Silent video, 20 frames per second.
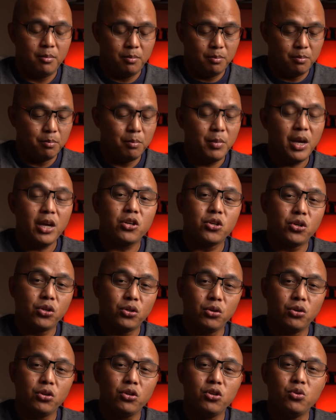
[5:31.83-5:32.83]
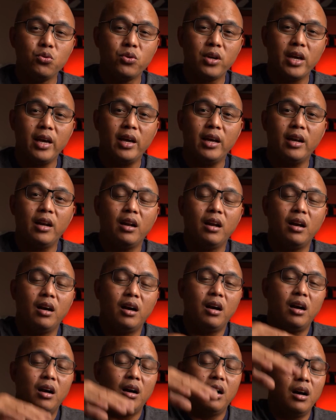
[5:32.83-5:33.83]
make sure you get
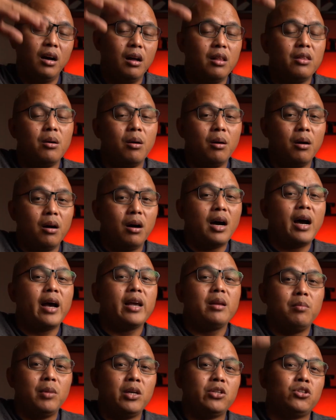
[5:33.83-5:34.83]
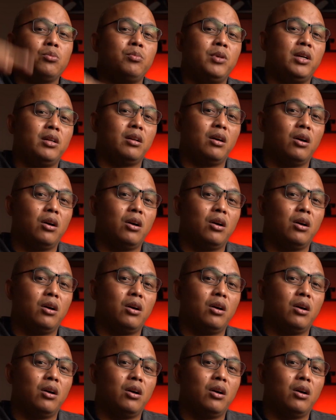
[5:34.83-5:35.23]
the height measurement